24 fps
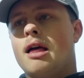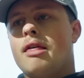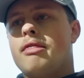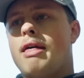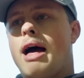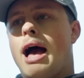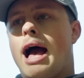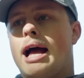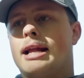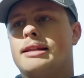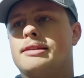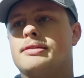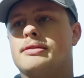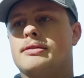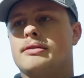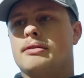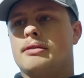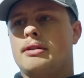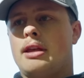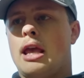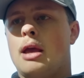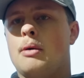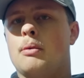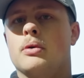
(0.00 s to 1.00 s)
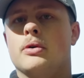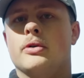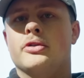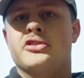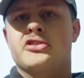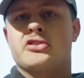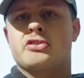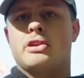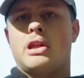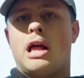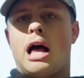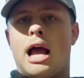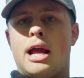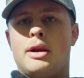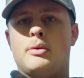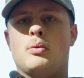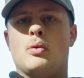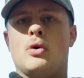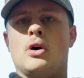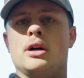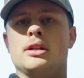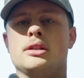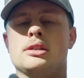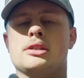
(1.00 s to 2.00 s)
that it will slide
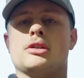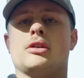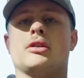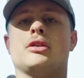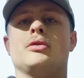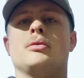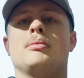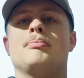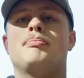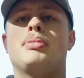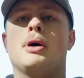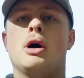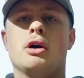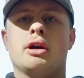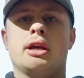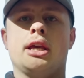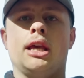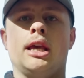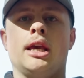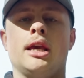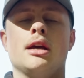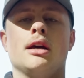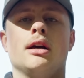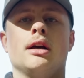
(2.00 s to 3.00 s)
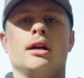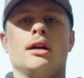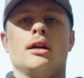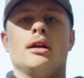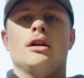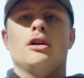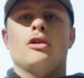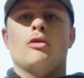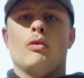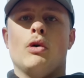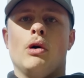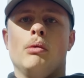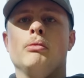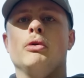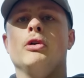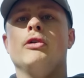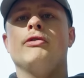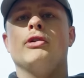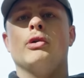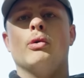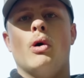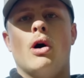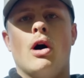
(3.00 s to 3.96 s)
one, so you'll bogey will move you